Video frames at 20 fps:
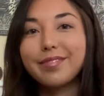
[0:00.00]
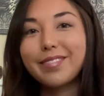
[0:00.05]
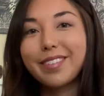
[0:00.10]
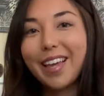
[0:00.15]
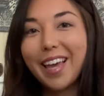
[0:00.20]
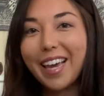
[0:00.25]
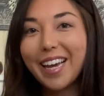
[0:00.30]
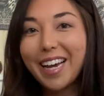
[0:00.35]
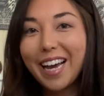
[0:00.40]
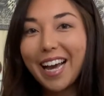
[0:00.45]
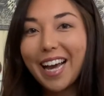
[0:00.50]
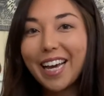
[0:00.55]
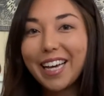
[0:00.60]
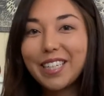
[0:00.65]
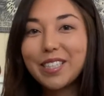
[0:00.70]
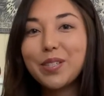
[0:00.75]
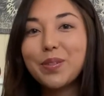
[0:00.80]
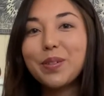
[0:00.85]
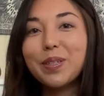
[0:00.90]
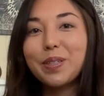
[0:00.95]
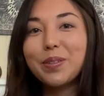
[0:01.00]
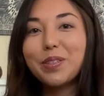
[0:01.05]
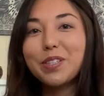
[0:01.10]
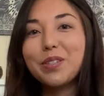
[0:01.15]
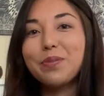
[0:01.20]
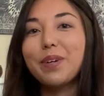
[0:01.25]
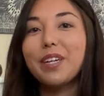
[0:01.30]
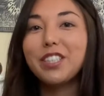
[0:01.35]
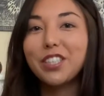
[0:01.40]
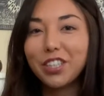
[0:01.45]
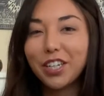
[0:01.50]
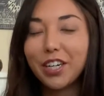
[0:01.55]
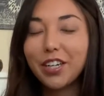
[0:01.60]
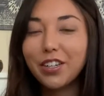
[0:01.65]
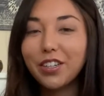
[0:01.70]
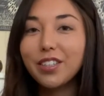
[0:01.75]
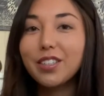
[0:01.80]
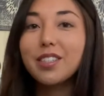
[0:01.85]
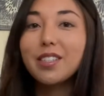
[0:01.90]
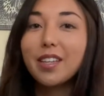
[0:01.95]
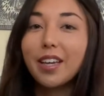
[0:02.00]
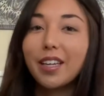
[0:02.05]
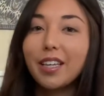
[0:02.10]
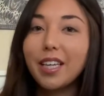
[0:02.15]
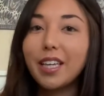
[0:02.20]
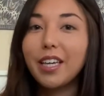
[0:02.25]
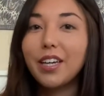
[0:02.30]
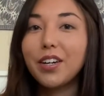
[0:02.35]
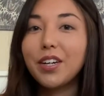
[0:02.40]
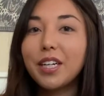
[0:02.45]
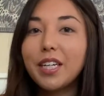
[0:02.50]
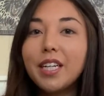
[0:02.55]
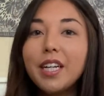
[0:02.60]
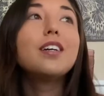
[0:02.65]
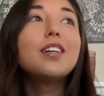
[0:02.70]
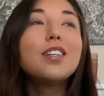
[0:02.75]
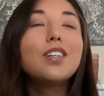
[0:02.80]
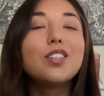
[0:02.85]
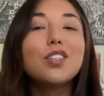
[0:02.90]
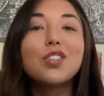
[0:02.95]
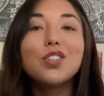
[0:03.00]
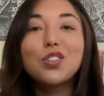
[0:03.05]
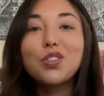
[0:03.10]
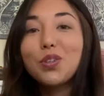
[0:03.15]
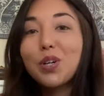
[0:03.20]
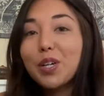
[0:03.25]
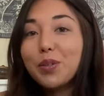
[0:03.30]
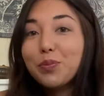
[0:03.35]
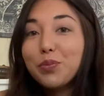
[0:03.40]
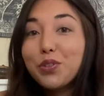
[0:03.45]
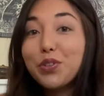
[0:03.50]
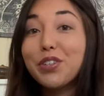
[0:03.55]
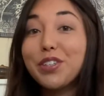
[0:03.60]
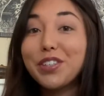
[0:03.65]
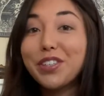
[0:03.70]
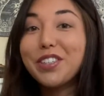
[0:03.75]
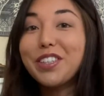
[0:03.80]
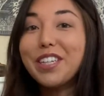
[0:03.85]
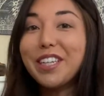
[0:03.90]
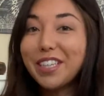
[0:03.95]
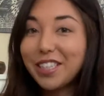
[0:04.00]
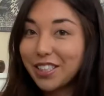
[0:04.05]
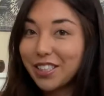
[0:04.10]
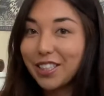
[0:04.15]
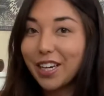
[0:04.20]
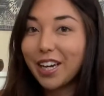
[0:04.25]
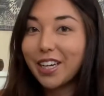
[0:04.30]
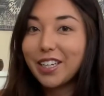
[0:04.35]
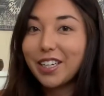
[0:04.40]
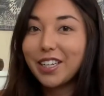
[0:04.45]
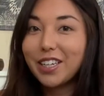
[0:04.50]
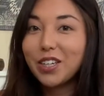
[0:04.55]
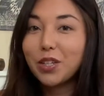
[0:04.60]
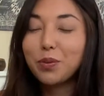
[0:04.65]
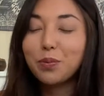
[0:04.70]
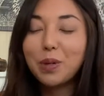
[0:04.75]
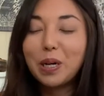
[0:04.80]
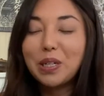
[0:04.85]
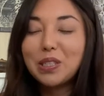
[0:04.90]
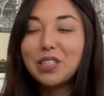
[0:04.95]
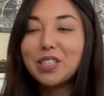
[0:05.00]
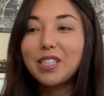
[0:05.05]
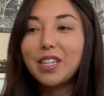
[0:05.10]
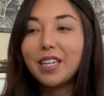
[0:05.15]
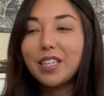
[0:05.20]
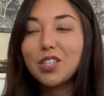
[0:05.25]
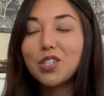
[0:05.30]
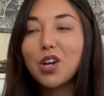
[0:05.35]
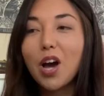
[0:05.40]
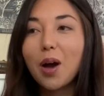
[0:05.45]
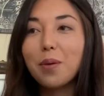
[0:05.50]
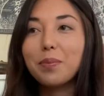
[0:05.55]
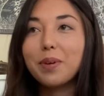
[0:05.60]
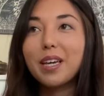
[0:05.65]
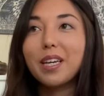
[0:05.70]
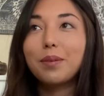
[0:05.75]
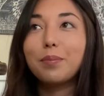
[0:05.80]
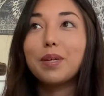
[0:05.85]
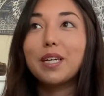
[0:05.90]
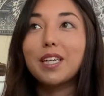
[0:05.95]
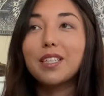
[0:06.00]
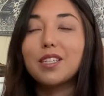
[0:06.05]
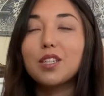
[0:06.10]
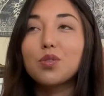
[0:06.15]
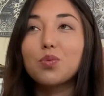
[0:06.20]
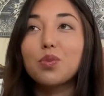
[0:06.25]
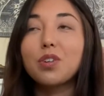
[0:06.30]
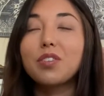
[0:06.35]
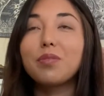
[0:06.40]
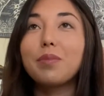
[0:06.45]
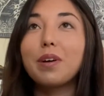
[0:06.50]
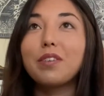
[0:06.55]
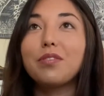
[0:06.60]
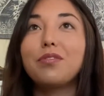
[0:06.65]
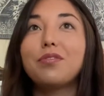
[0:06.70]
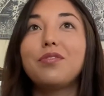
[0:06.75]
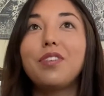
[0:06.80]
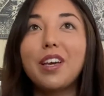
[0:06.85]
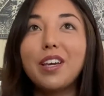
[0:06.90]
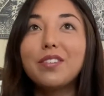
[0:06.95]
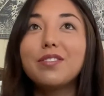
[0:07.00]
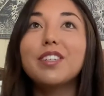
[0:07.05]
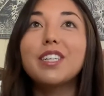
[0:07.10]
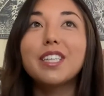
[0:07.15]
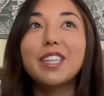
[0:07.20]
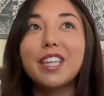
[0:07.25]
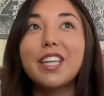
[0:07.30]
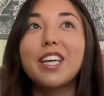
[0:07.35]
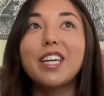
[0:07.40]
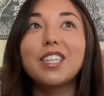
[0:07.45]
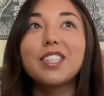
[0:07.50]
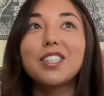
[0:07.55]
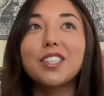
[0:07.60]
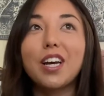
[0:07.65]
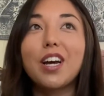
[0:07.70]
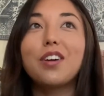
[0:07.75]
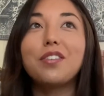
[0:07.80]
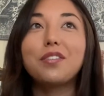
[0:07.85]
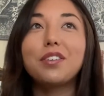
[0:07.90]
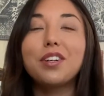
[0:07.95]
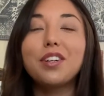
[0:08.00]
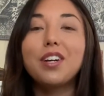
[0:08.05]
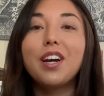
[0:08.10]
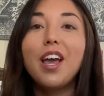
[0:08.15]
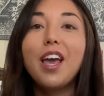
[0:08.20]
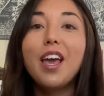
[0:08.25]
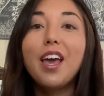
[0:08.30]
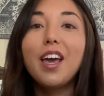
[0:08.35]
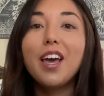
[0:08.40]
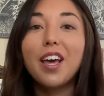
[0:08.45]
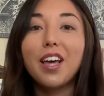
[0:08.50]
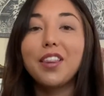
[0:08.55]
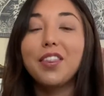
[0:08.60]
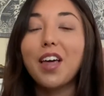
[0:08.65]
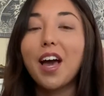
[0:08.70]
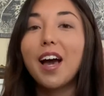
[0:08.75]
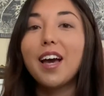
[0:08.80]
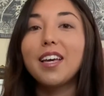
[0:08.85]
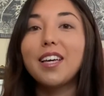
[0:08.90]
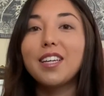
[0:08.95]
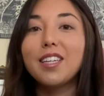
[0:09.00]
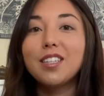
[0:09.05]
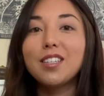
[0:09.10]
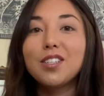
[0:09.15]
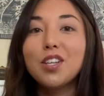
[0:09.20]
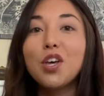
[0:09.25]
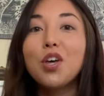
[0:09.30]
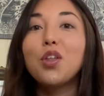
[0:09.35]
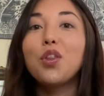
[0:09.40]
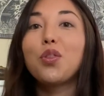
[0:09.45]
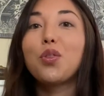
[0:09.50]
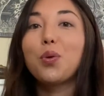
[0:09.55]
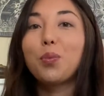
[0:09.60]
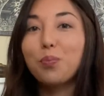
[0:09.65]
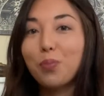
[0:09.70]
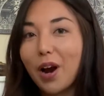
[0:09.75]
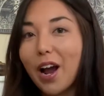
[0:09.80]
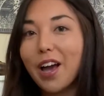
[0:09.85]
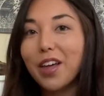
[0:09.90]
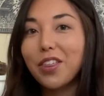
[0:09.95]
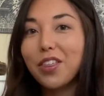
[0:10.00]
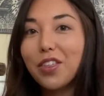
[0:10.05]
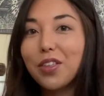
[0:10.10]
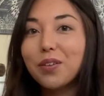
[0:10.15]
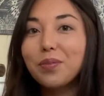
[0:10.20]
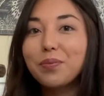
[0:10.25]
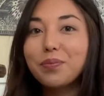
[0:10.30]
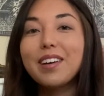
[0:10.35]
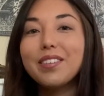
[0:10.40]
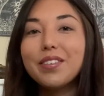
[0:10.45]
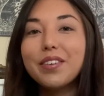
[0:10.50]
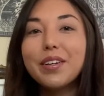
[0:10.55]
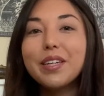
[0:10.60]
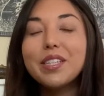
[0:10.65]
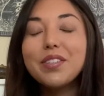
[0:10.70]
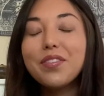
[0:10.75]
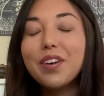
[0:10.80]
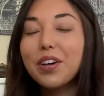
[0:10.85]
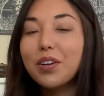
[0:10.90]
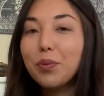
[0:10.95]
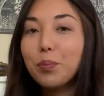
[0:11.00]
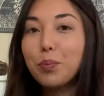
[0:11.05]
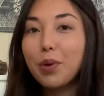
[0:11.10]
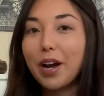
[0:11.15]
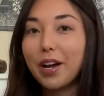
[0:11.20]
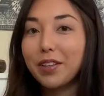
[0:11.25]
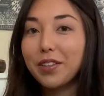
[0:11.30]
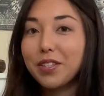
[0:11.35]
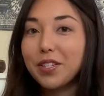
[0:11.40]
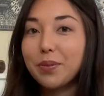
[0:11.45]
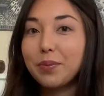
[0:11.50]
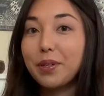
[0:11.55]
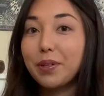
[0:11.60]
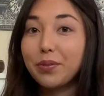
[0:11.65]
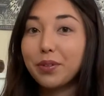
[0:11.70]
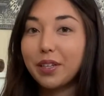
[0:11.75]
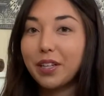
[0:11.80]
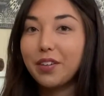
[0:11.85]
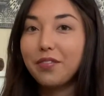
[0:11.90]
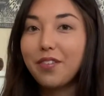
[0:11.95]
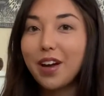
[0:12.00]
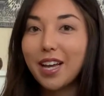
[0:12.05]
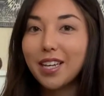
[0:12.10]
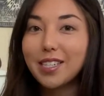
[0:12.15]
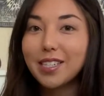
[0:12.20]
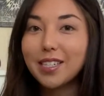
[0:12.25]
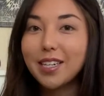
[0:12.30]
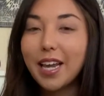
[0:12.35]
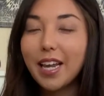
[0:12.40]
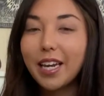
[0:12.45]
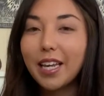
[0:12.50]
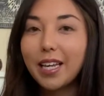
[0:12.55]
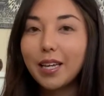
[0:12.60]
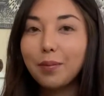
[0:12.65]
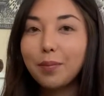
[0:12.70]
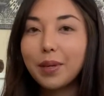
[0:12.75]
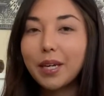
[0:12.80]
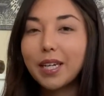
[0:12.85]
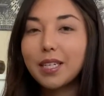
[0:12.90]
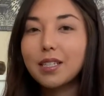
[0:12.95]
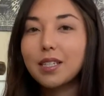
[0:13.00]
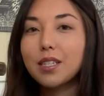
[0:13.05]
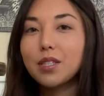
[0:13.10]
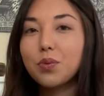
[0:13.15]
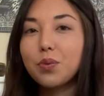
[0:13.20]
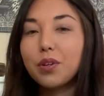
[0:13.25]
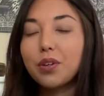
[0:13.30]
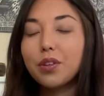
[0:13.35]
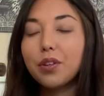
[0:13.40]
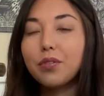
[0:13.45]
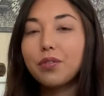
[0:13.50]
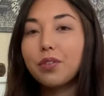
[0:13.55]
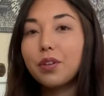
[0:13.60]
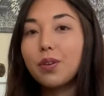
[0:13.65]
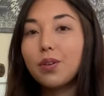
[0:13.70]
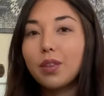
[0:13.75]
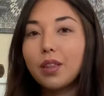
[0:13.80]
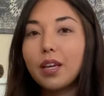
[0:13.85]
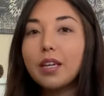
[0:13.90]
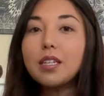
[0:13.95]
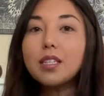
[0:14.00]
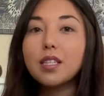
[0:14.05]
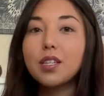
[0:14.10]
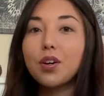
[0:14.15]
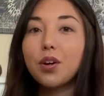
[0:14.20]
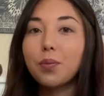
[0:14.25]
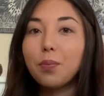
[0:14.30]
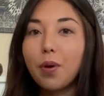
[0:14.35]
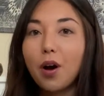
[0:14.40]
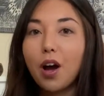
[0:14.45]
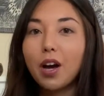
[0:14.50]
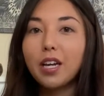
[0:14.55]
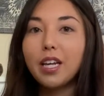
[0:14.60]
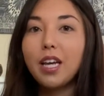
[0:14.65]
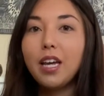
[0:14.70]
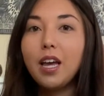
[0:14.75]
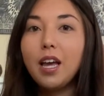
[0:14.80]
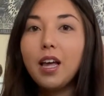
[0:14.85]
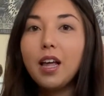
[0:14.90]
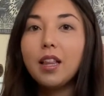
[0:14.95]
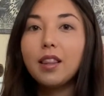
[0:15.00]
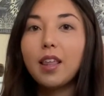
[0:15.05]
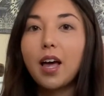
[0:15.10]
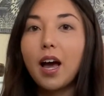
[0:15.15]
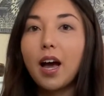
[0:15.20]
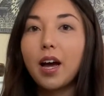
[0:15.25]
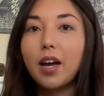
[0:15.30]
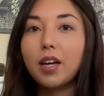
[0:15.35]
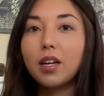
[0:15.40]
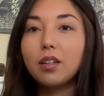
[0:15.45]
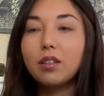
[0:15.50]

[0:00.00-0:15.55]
Hey guys, welcome to my channel, Psyche. So I'm really excited about today's topic because it's one of my favorite things ever, and that is the breath. I've always found breaths to be really fascinating because it's one of the few things in our body that